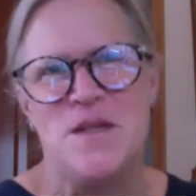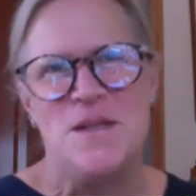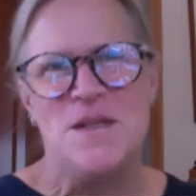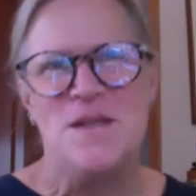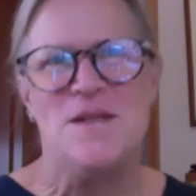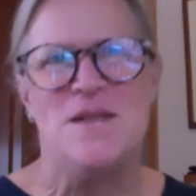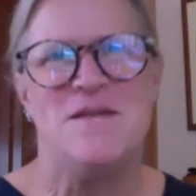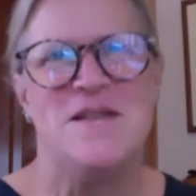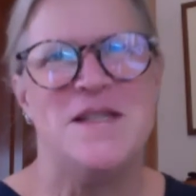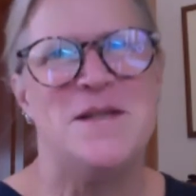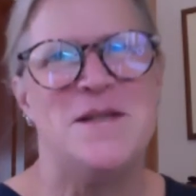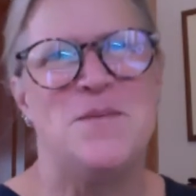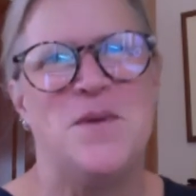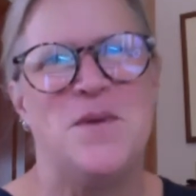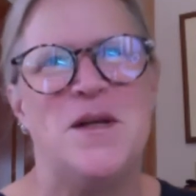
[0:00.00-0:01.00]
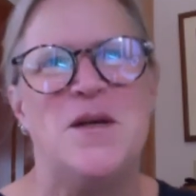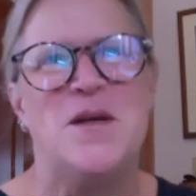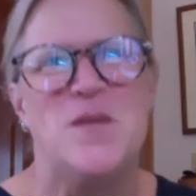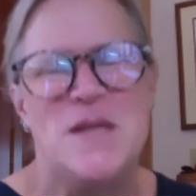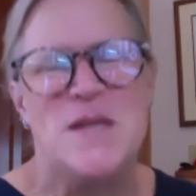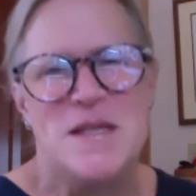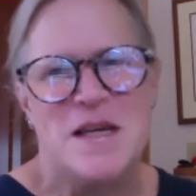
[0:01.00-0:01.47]
is this really
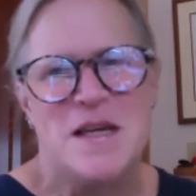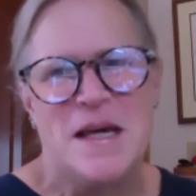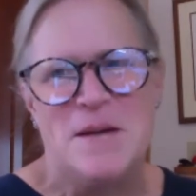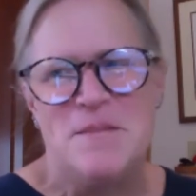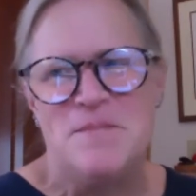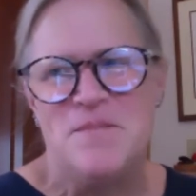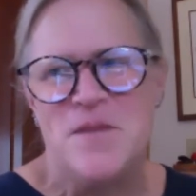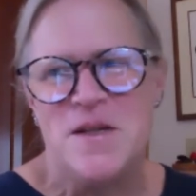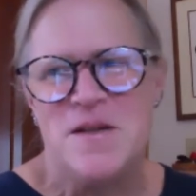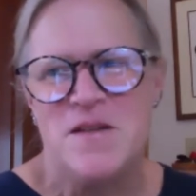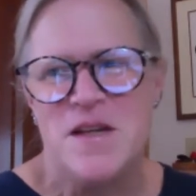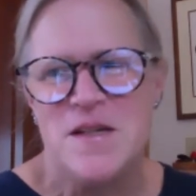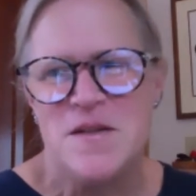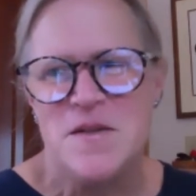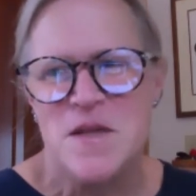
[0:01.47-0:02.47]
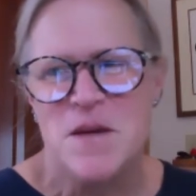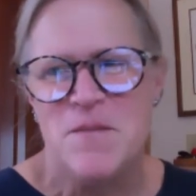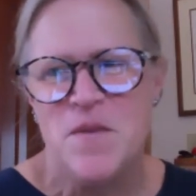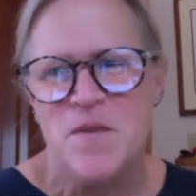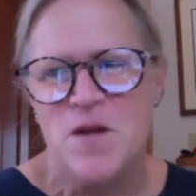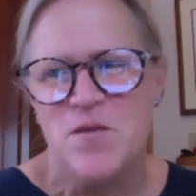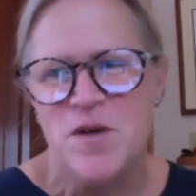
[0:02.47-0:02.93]
was um, it, is
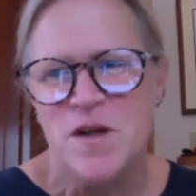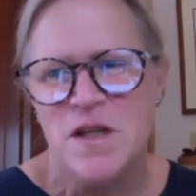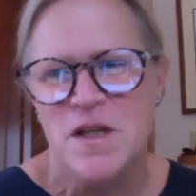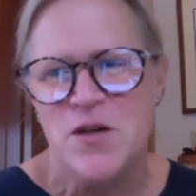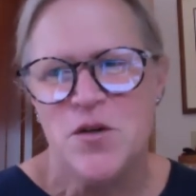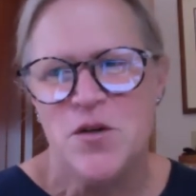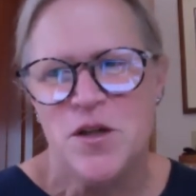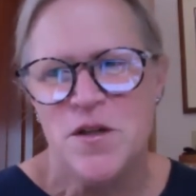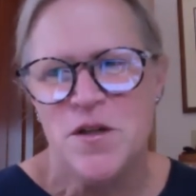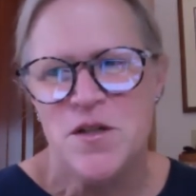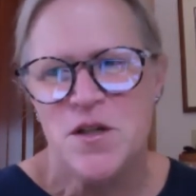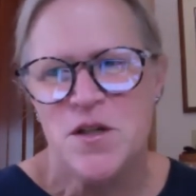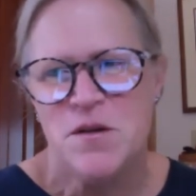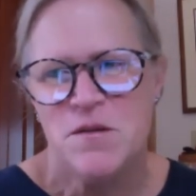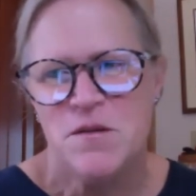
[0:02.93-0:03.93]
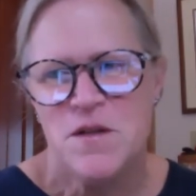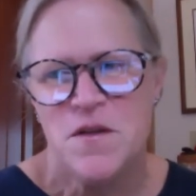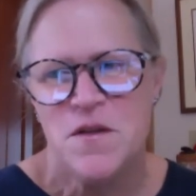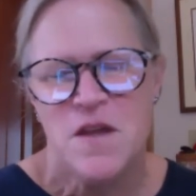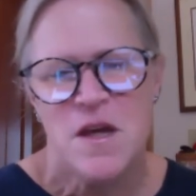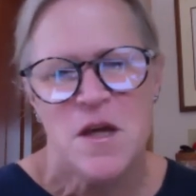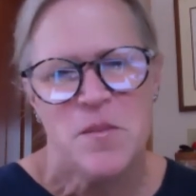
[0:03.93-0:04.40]
something really good to to
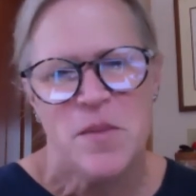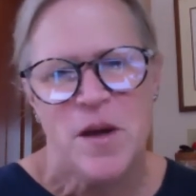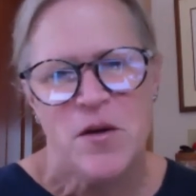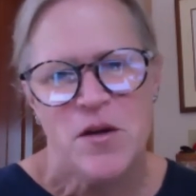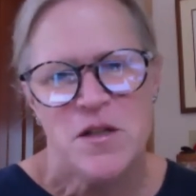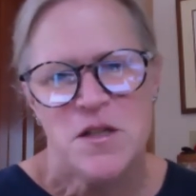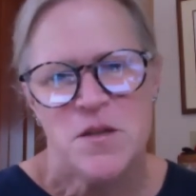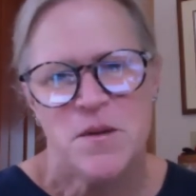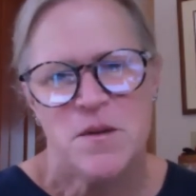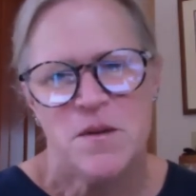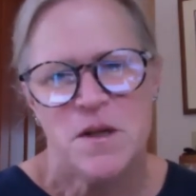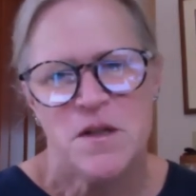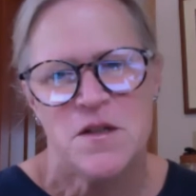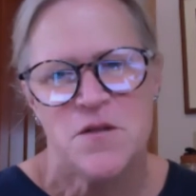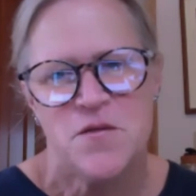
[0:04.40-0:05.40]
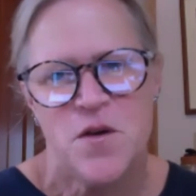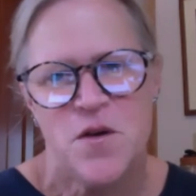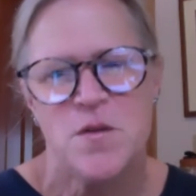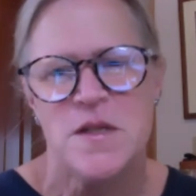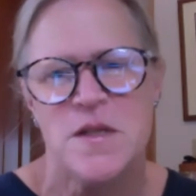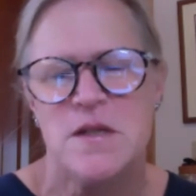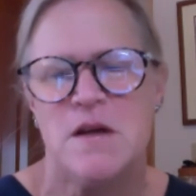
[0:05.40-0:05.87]
think about and to and to
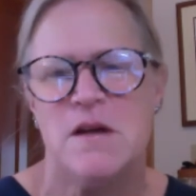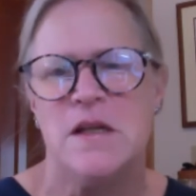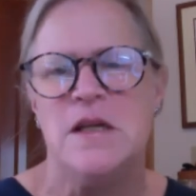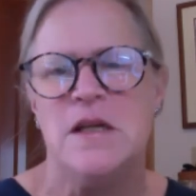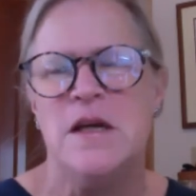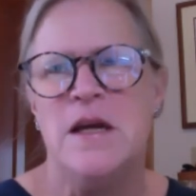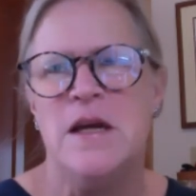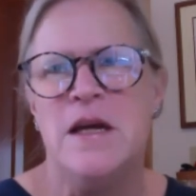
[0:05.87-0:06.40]
focus on.